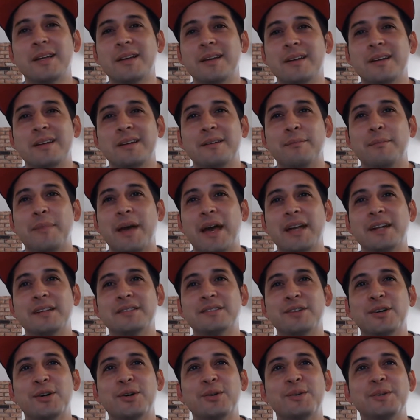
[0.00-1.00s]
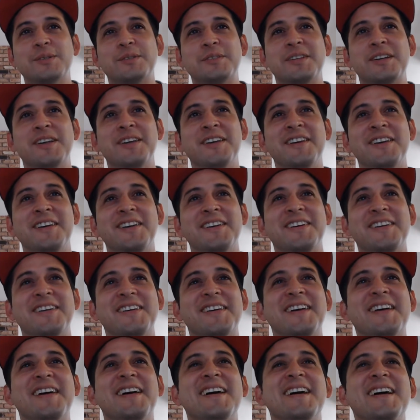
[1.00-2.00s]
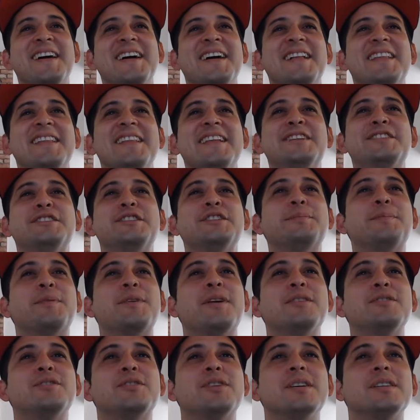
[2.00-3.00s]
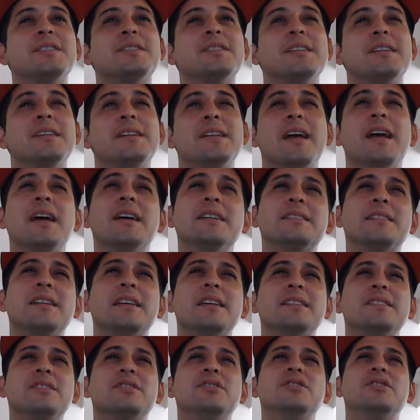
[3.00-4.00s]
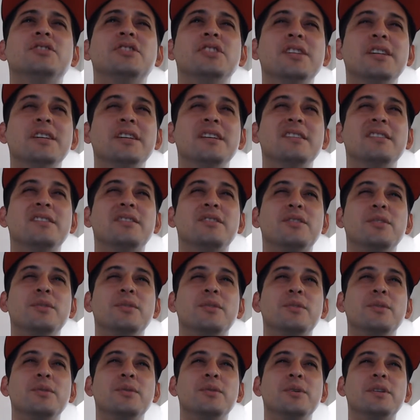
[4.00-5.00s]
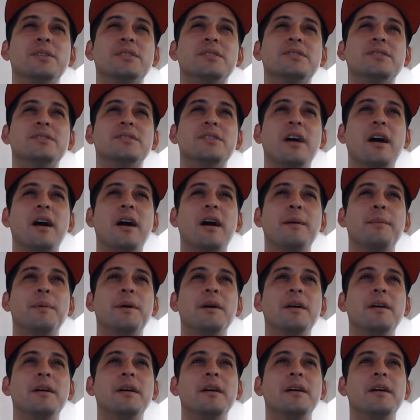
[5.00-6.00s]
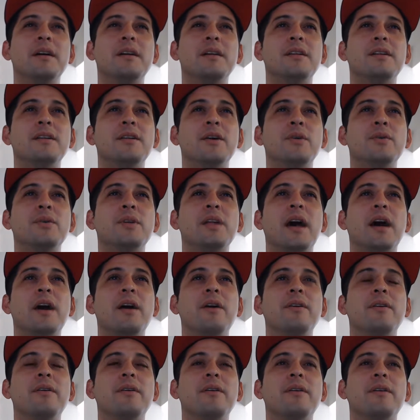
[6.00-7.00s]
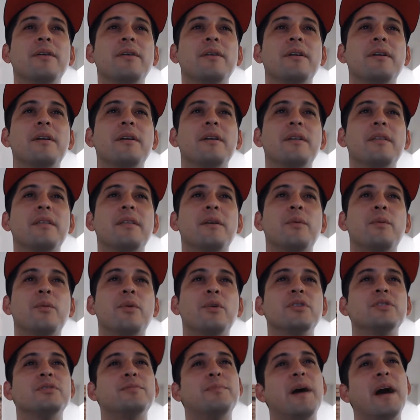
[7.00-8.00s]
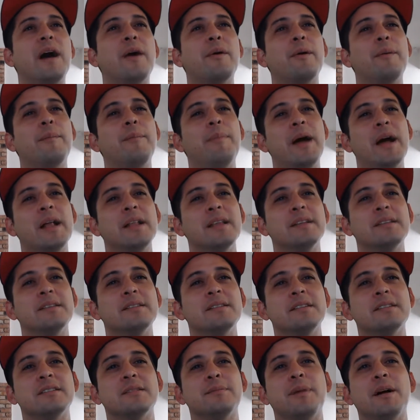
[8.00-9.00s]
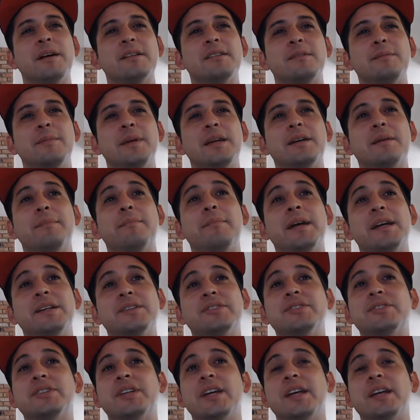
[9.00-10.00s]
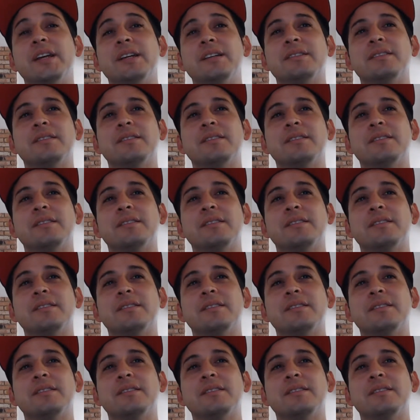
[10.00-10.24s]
Mad as always. Let's just put our trust in SSG to do its job. No doubt the world's power balance is about to make a major change.